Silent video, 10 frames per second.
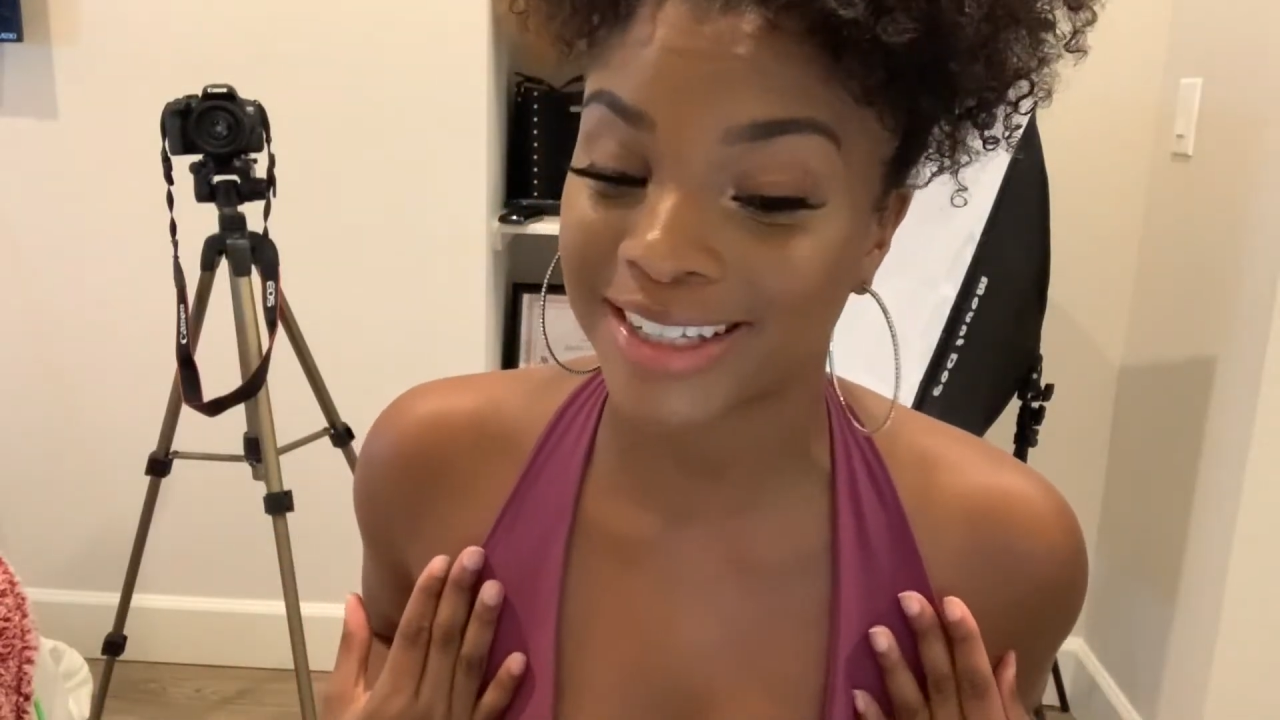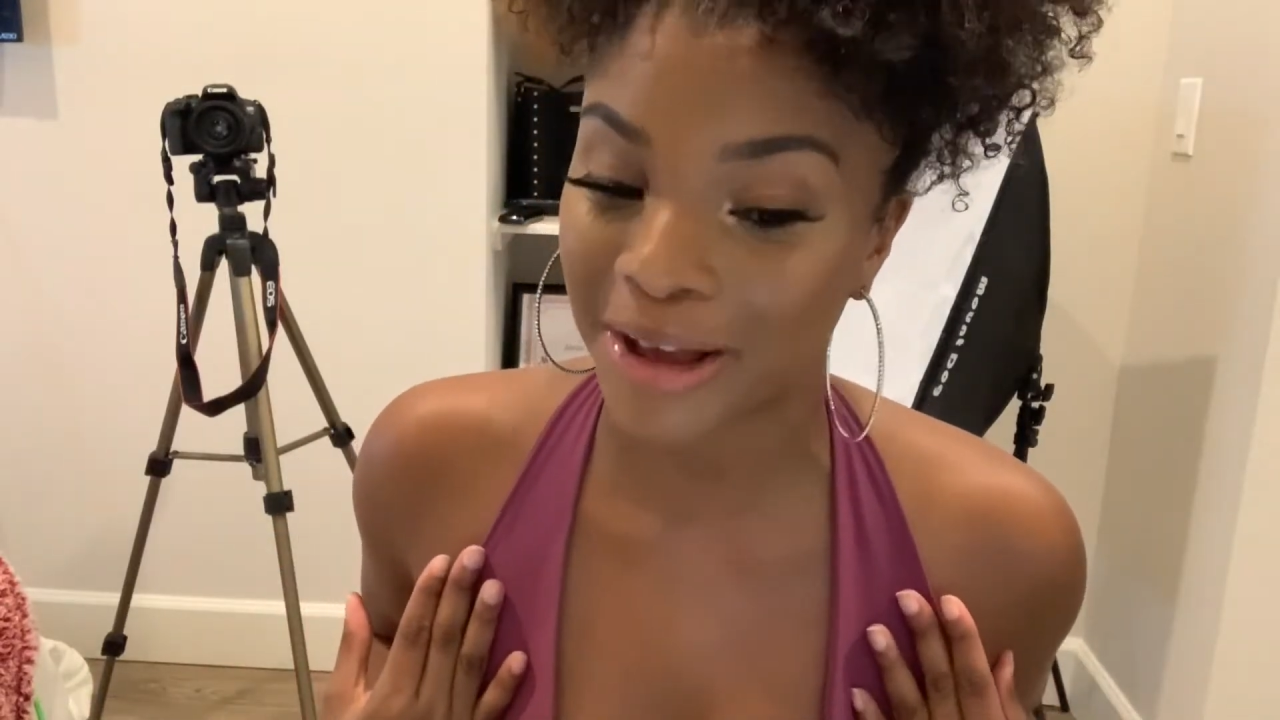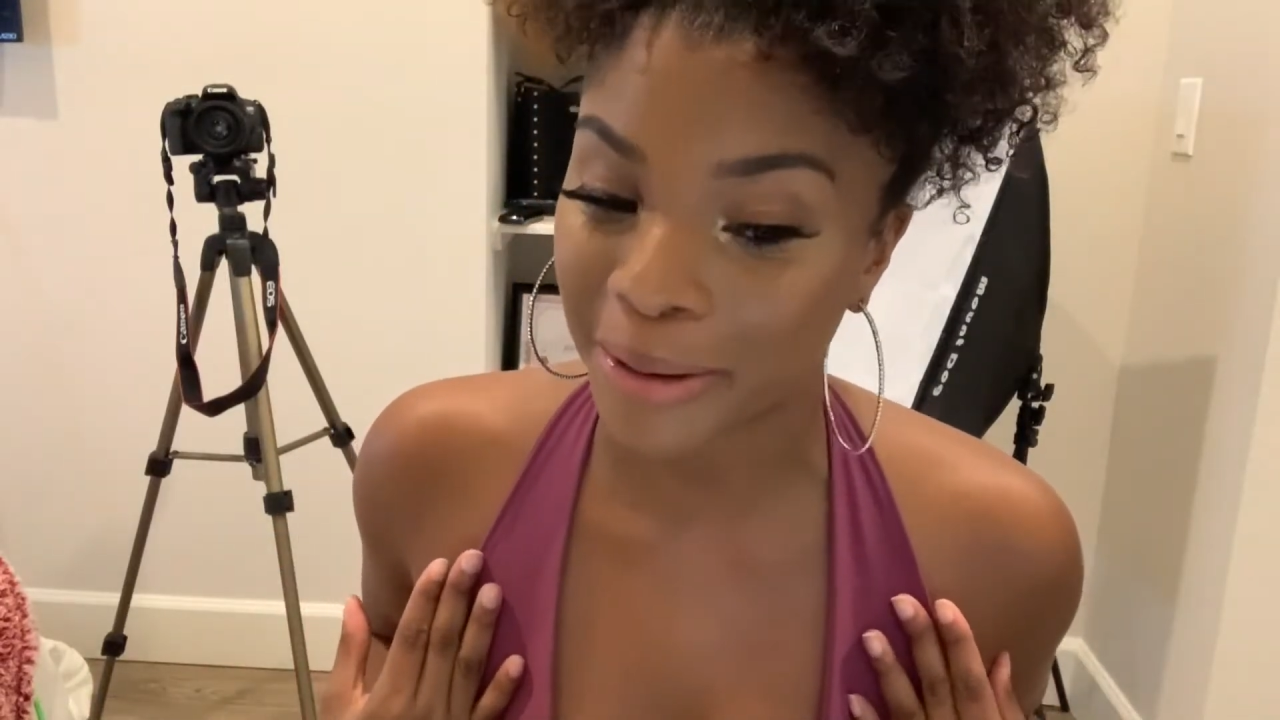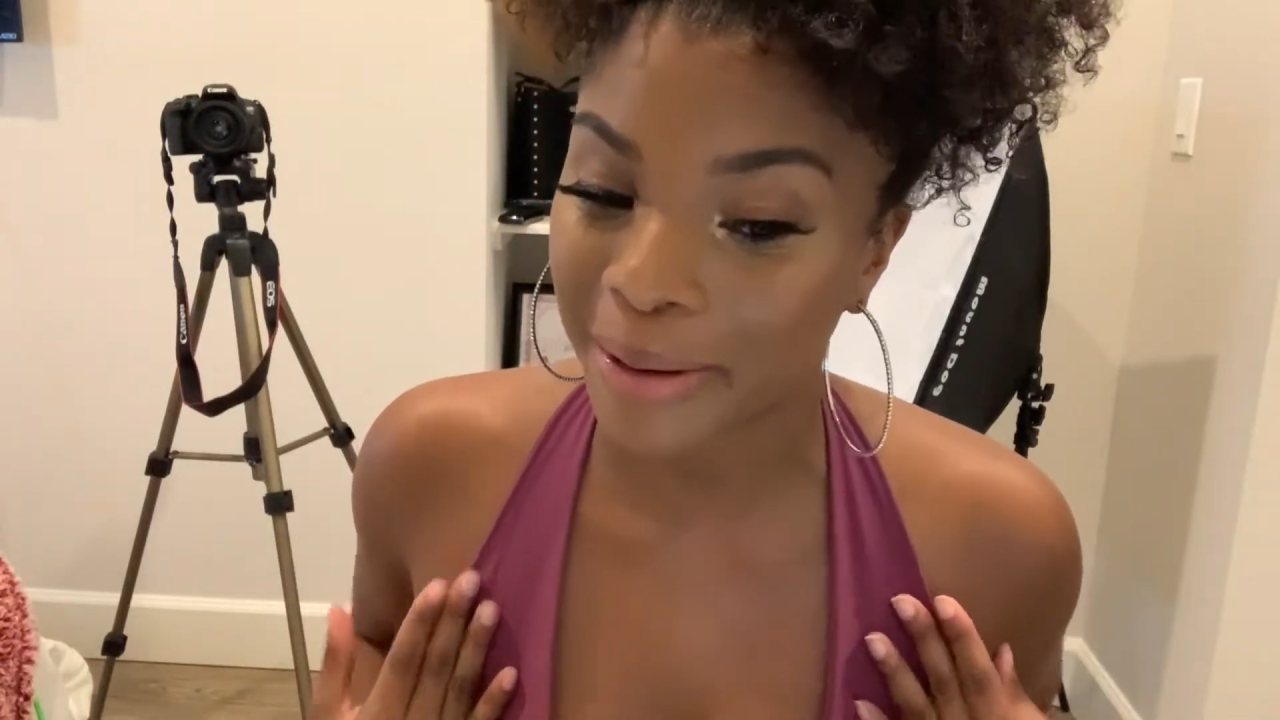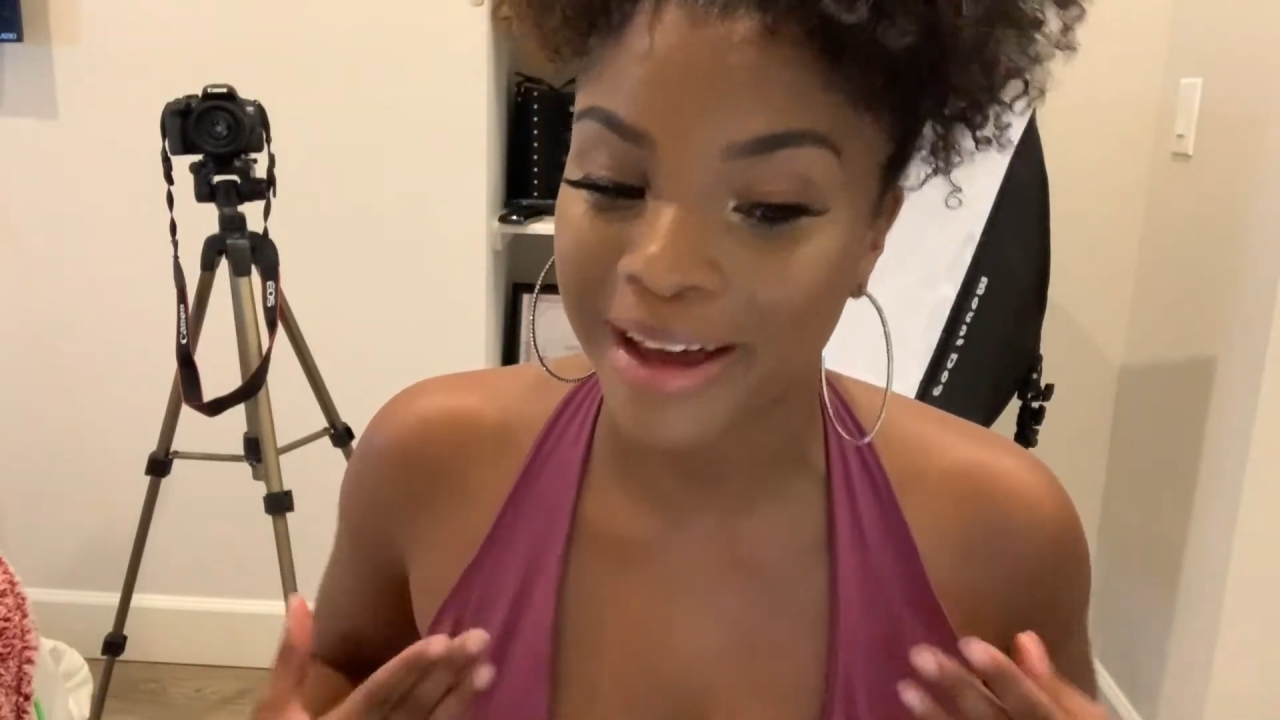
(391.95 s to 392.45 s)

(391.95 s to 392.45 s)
So